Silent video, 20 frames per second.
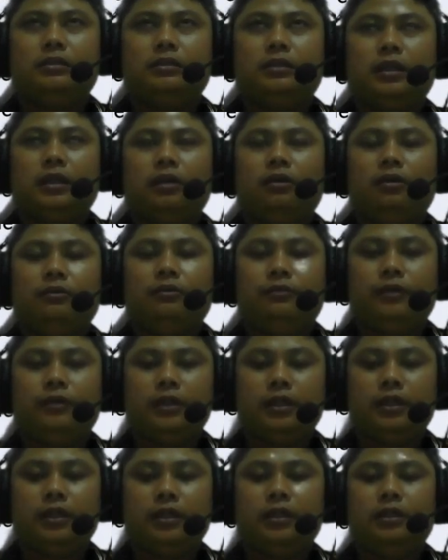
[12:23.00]
take
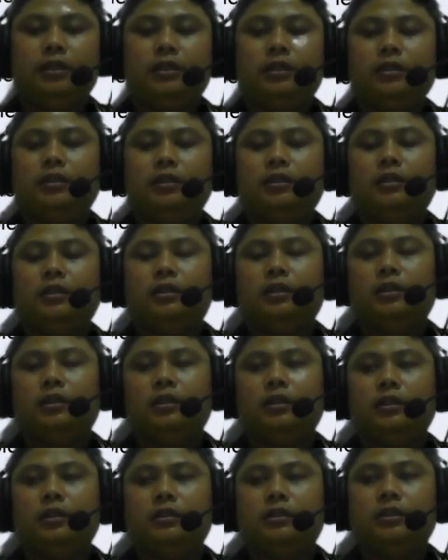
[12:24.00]
over
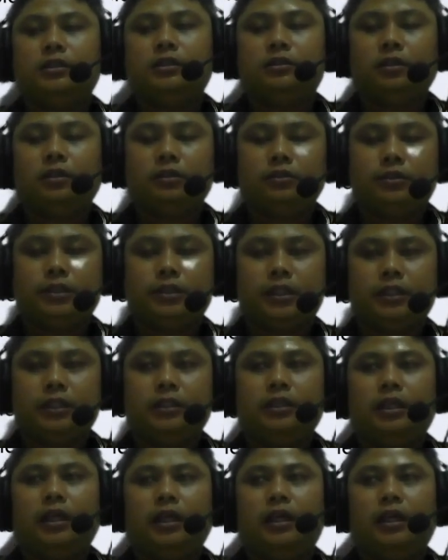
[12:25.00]
this
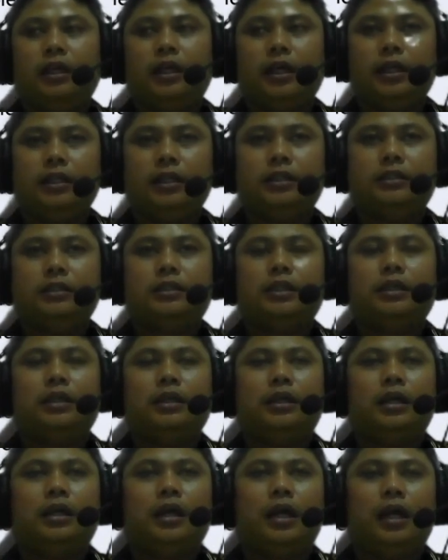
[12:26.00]
conclusion and
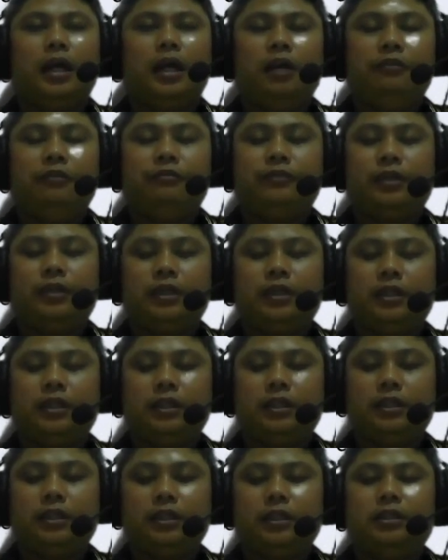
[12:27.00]
have
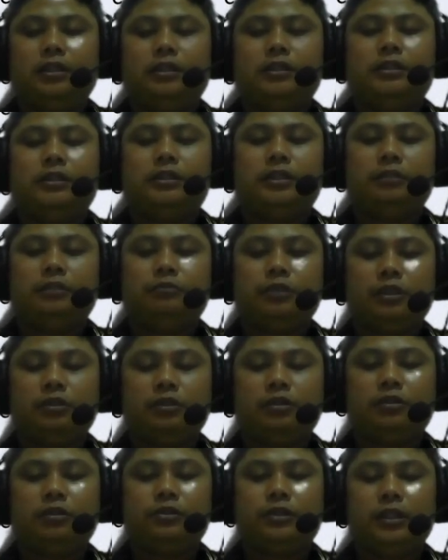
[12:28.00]
a simple
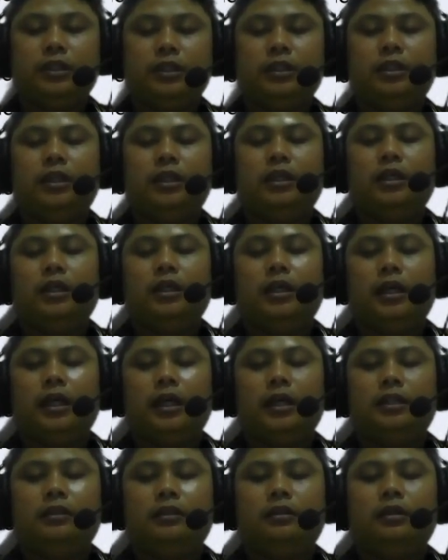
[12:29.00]
conclusion,
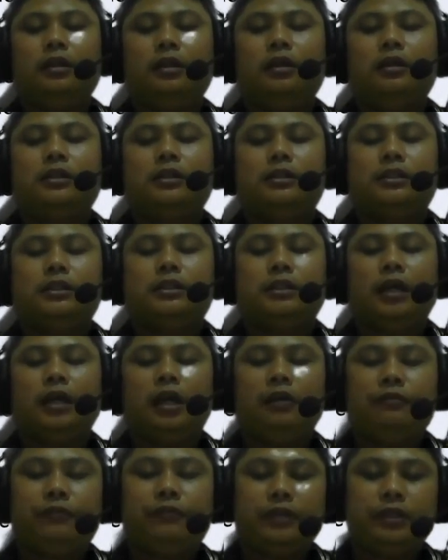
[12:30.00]
and
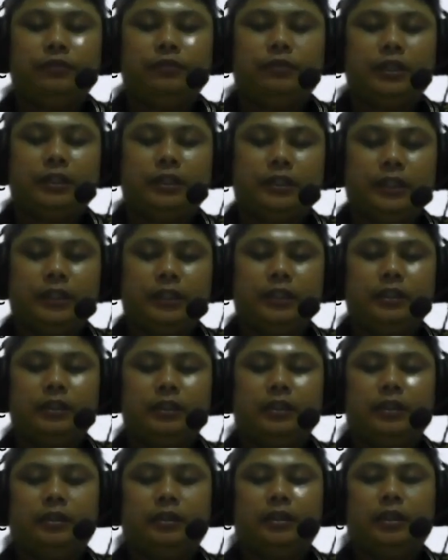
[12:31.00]
every reading
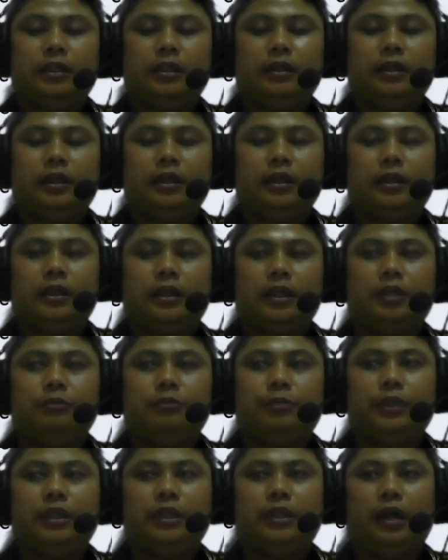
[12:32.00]

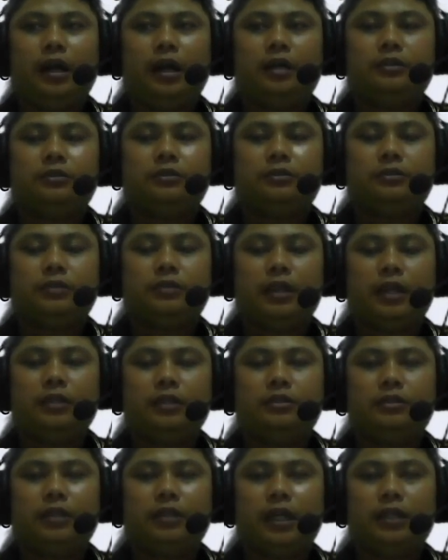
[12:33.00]
can be
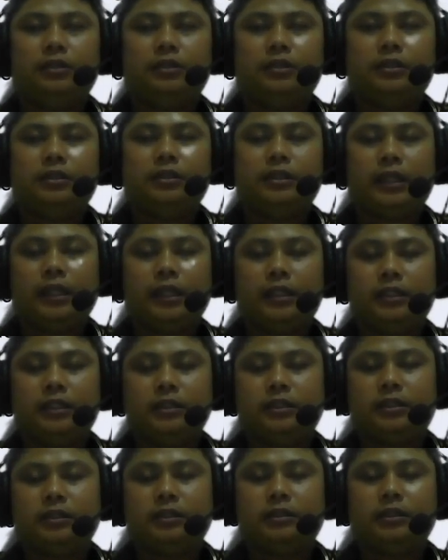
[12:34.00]

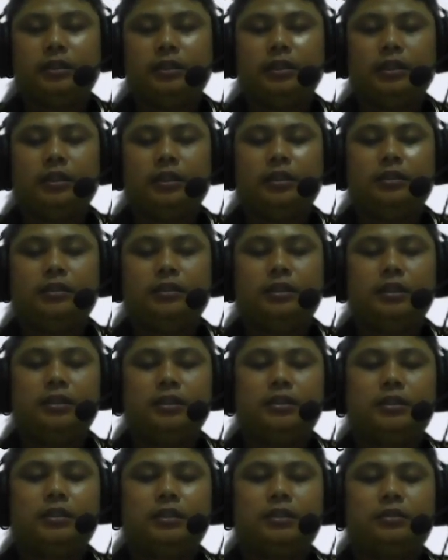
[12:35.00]
understand
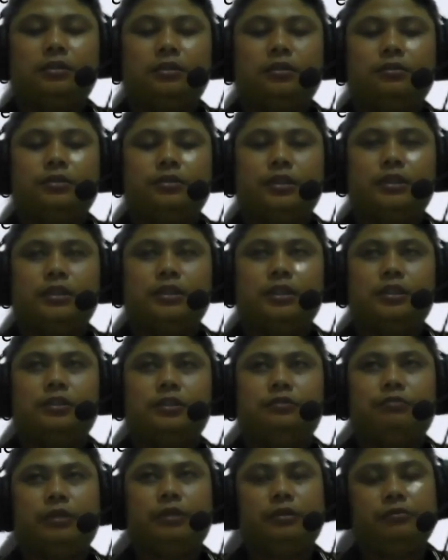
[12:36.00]
this conclusion is
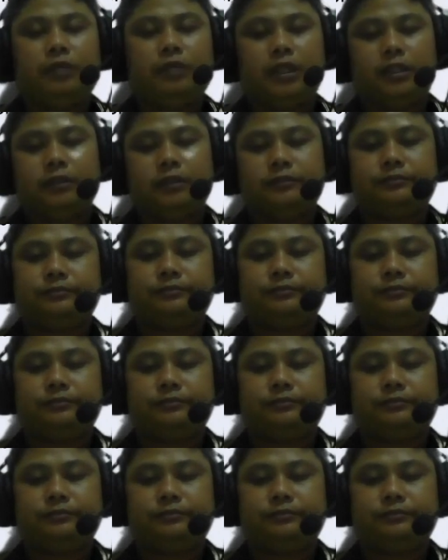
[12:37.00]
very well.